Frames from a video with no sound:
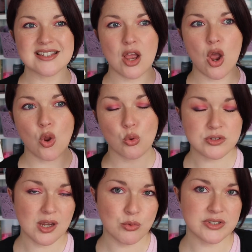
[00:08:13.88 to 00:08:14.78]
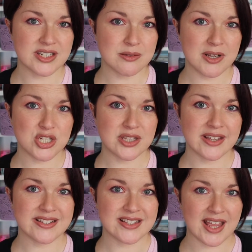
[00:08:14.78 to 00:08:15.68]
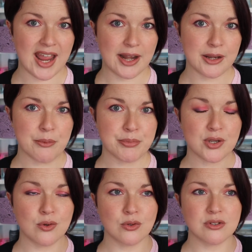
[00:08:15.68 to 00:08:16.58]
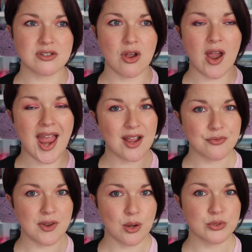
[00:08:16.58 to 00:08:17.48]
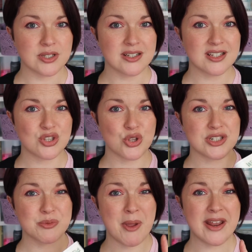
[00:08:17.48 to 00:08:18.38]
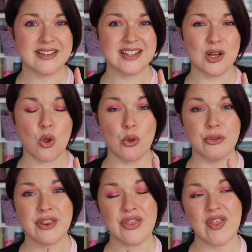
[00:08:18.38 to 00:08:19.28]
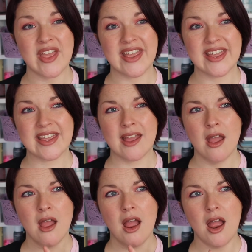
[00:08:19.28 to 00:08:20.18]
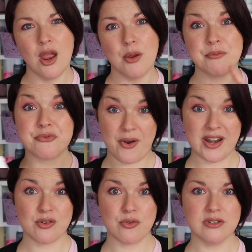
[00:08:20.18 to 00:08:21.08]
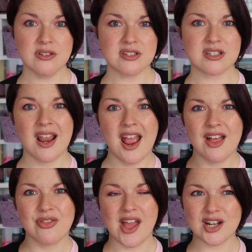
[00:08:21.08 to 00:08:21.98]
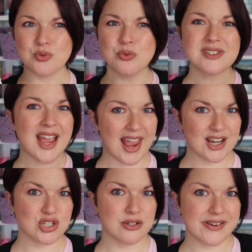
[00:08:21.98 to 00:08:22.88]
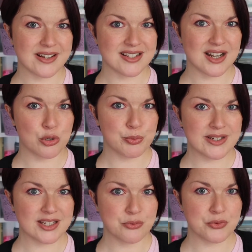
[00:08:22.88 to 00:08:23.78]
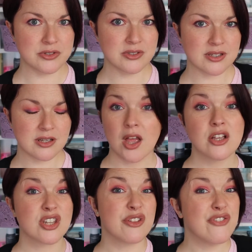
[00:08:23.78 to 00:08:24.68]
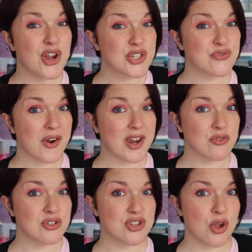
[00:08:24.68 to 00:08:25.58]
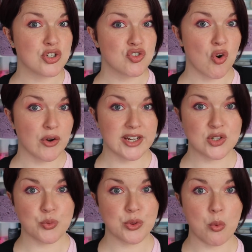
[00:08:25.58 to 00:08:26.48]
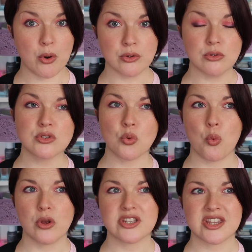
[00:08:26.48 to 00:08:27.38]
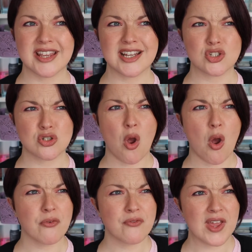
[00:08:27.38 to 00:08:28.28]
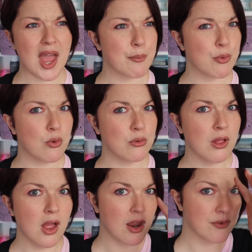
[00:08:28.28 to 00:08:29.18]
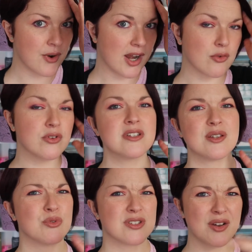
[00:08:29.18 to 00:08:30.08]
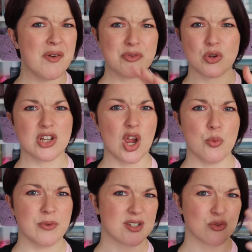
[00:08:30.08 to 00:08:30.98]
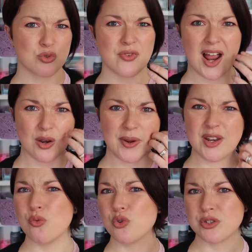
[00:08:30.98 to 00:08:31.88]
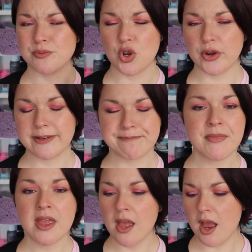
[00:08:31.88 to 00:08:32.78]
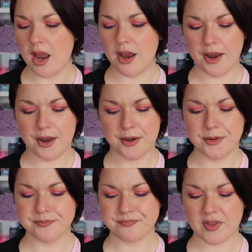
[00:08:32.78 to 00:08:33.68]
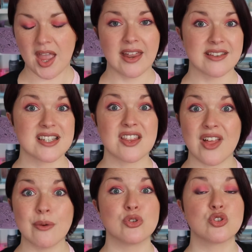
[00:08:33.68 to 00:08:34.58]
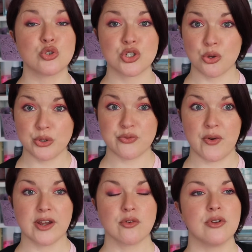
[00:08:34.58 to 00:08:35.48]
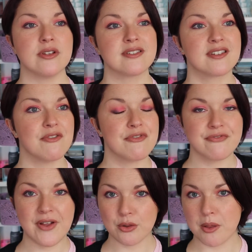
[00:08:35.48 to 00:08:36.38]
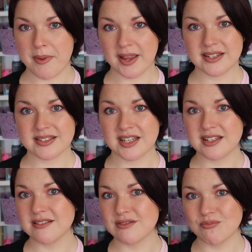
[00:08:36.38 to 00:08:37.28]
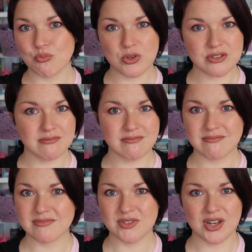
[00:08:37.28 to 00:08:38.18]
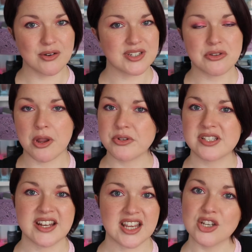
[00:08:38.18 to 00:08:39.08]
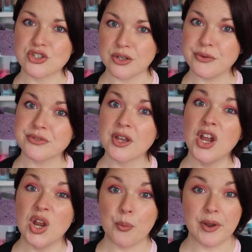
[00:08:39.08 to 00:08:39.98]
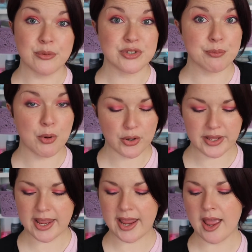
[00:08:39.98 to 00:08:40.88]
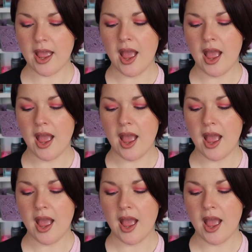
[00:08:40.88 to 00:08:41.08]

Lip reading: I also wanted to mention these again because I have noticed that depending on the fragrance, the actual texture feels a little bit different. So the first fragrance that I tried with Wild was the Toffee Apple fragrance. It was around October, so sort of Halloween, autumn time. And that was such a nice fragrance. Felt amazing. Wasn't, you know, didn't notice any issues when I was applying it.